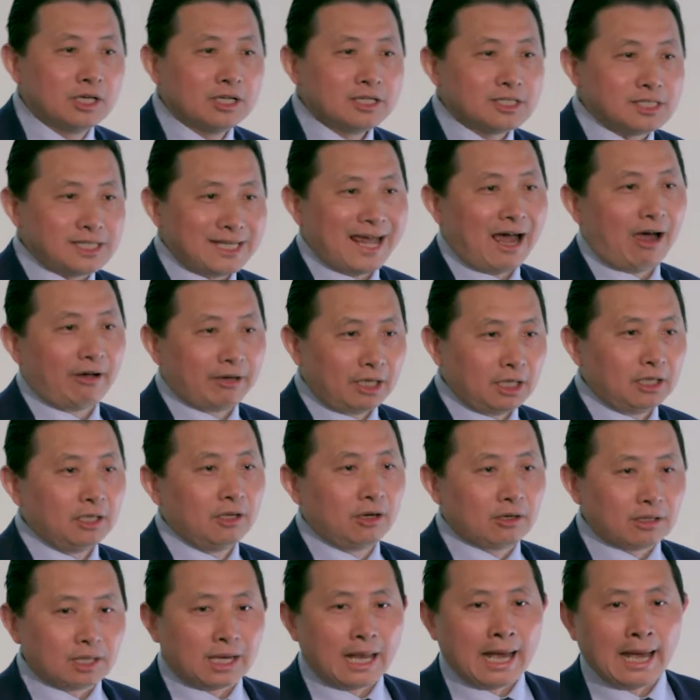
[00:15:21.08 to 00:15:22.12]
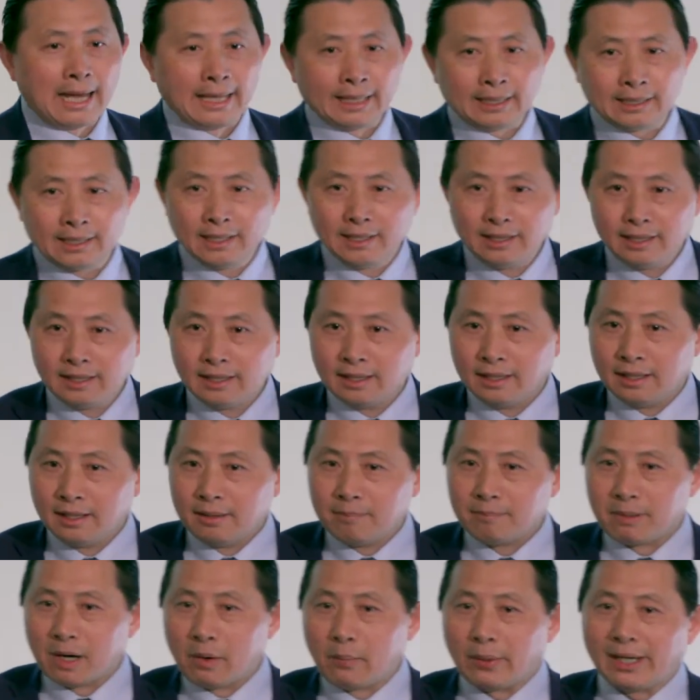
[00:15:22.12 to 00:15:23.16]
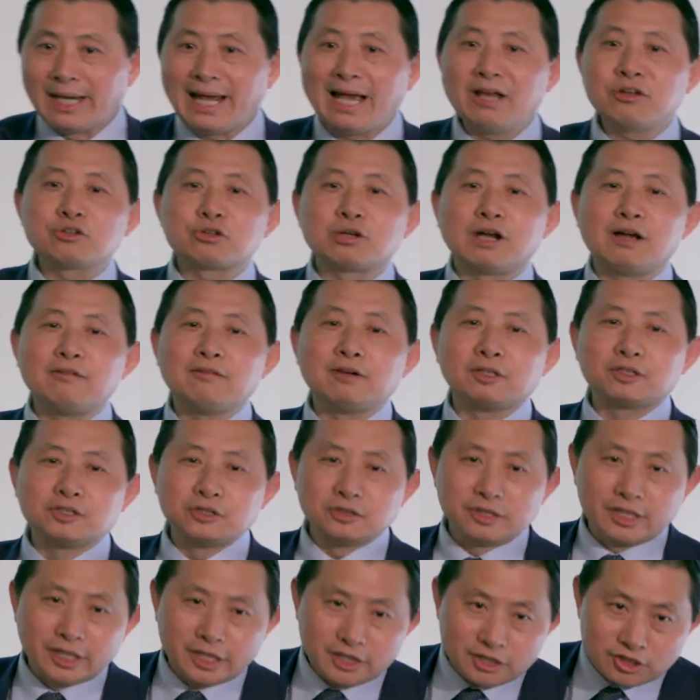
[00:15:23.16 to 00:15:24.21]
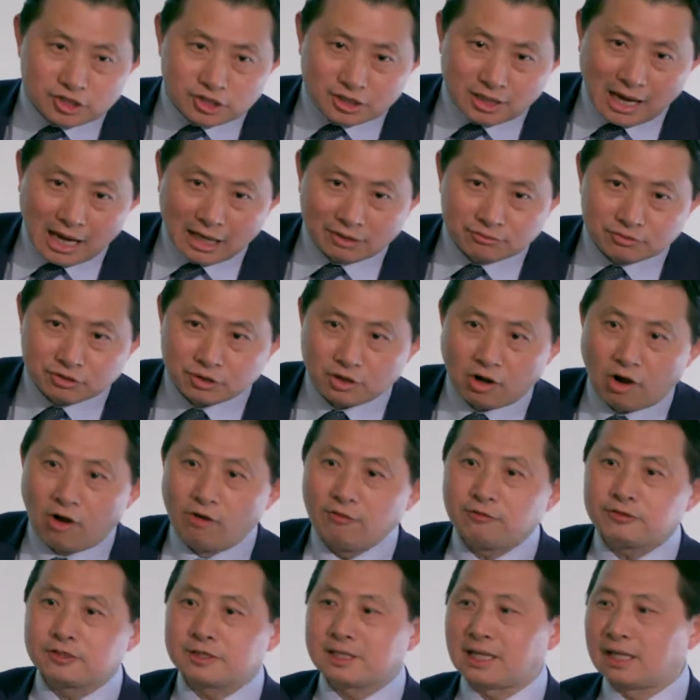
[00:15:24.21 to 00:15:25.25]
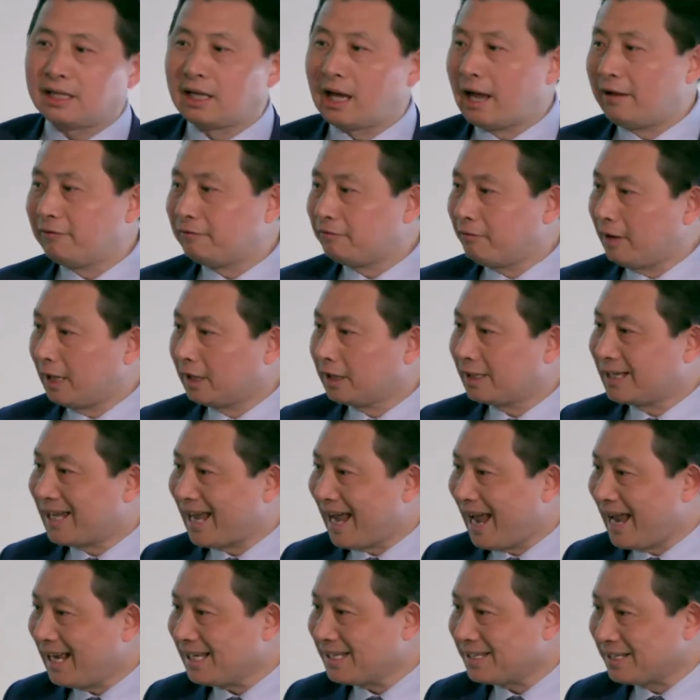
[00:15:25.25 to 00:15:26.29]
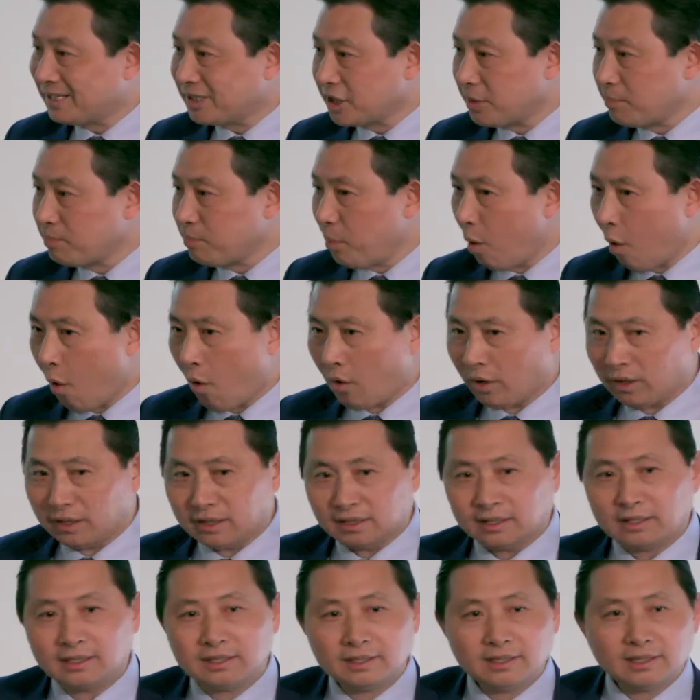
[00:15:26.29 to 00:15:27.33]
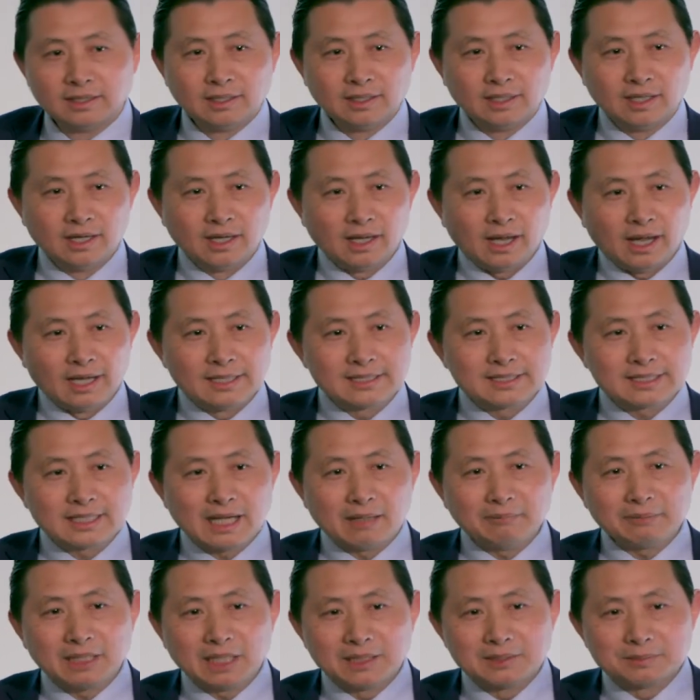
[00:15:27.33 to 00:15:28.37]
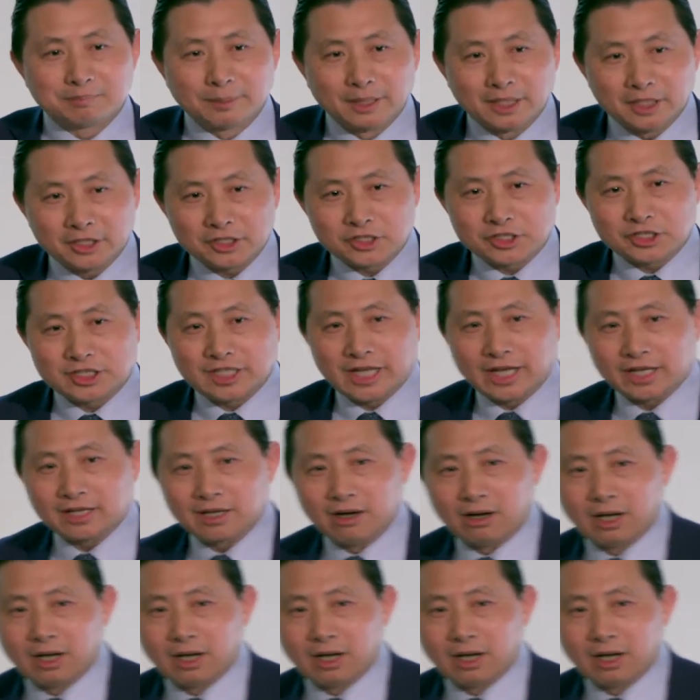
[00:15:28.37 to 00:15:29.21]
see how you look like. But when I travel to this country, all of a sudden I find cash is important. And sometimes British take